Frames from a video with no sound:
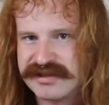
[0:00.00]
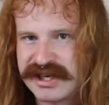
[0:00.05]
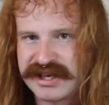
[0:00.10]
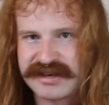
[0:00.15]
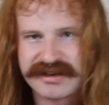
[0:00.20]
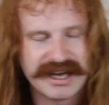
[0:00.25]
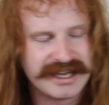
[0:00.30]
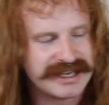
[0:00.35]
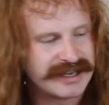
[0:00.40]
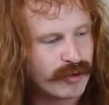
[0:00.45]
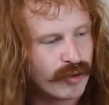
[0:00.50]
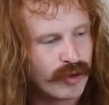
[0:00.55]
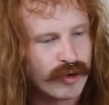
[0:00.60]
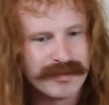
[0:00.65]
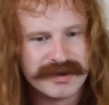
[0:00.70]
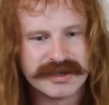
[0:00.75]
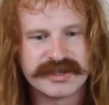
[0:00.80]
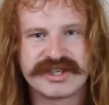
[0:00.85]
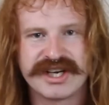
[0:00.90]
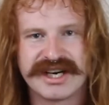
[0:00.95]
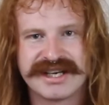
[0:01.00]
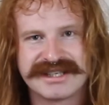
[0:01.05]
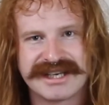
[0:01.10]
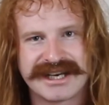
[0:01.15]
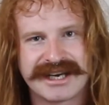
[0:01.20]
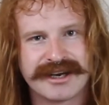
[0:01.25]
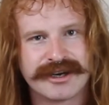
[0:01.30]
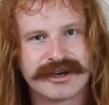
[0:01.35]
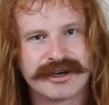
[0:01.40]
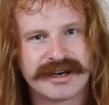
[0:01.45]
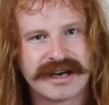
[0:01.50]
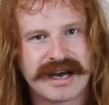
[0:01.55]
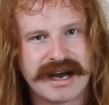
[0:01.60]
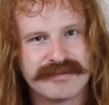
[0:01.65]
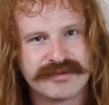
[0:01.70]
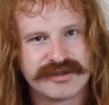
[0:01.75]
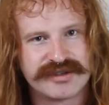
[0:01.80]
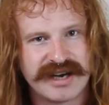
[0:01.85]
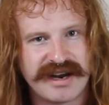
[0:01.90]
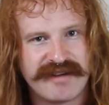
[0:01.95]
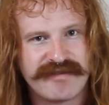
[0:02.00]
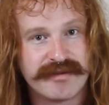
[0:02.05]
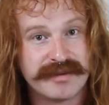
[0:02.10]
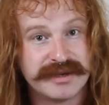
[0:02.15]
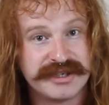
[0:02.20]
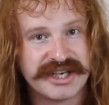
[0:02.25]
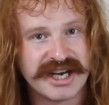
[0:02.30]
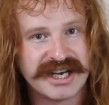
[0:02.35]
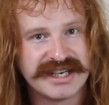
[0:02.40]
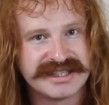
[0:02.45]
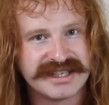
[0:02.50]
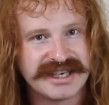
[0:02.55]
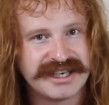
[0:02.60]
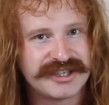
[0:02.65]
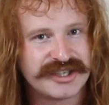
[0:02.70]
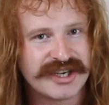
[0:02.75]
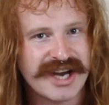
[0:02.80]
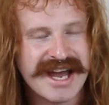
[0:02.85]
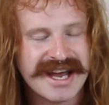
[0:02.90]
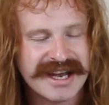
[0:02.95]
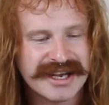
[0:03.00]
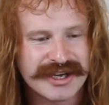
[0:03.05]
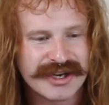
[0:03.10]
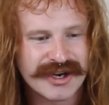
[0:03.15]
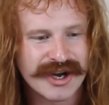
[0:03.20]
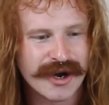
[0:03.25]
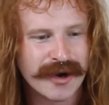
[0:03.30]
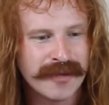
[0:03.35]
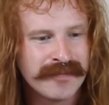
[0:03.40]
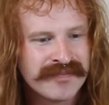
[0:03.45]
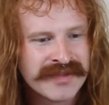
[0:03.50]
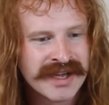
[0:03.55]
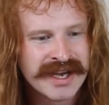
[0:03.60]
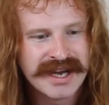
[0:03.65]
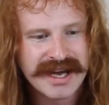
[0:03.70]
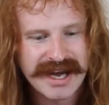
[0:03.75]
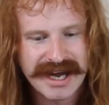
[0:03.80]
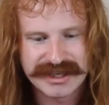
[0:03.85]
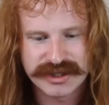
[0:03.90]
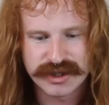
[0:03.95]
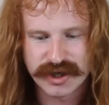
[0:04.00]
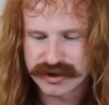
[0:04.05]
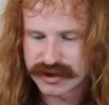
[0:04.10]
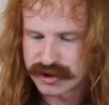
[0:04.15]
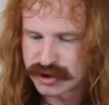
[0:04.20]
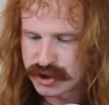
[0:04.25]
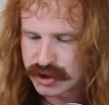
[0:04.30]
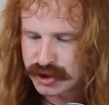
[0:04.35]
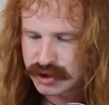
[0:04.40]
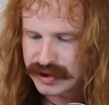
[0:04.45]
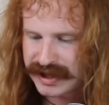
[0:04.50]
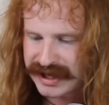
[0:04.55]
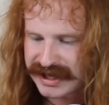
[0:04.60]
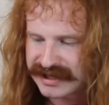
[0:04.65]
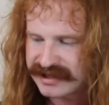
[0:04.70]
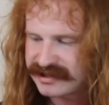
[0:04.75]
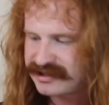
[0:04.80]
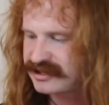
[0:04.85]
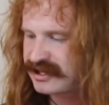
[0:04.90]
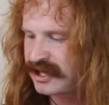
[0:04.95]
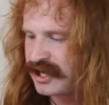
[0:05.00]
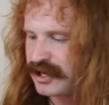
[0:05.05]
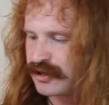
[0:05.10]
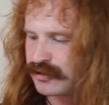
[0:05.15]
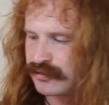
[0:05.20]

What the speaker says: It almost sounds like it could have come straight from a Jay-Z track, you know? It's got the strings in a